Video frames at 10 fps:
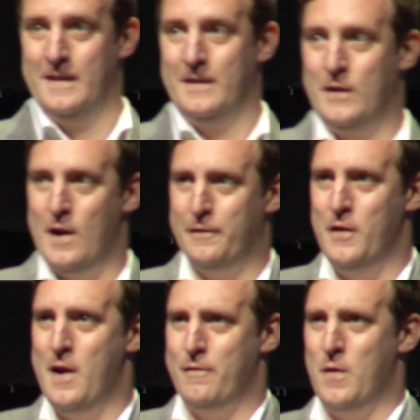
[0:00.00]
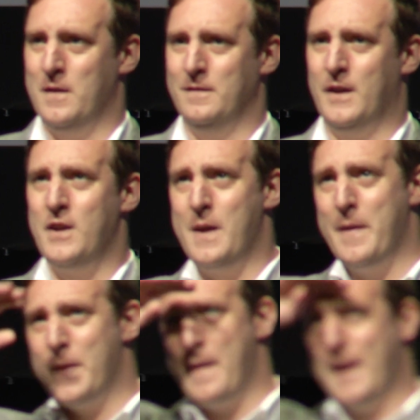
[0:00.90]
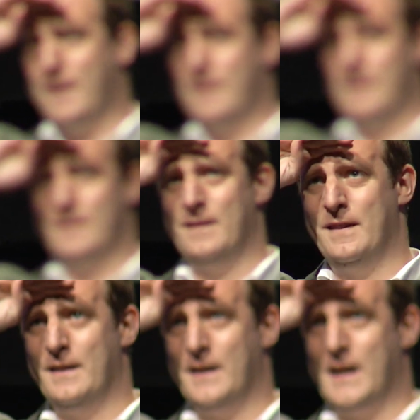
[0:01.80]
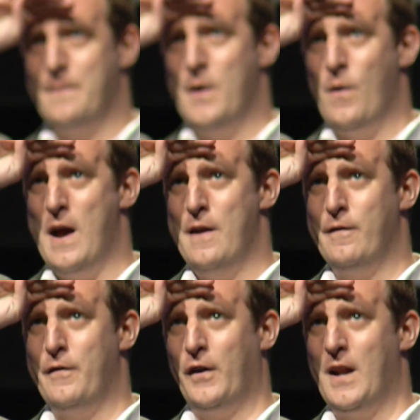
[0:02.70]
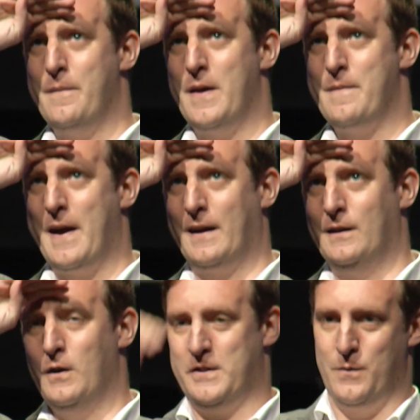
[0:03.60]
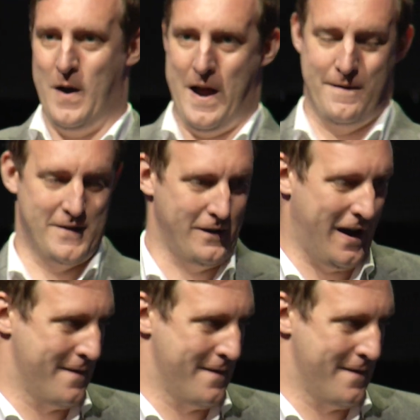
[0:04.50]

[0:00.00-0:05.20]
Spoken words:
Good afternoon, everyone. Can you hear me at the back? Give me a wave if you can hear me at the back. Lots of waves. OK,